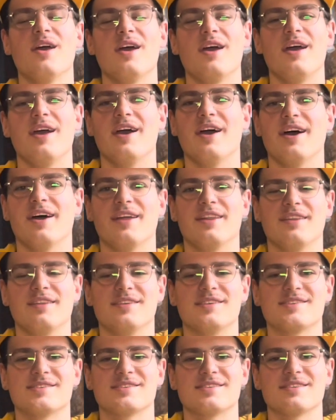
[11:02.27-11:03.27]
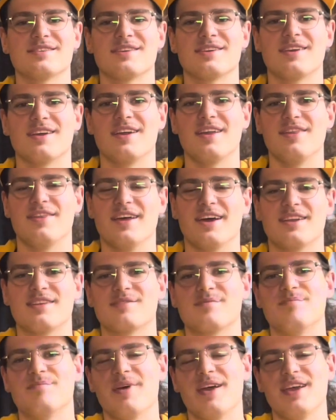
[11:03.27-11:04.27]
and that
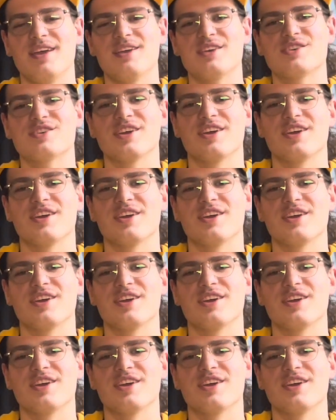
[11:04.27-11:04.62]
beige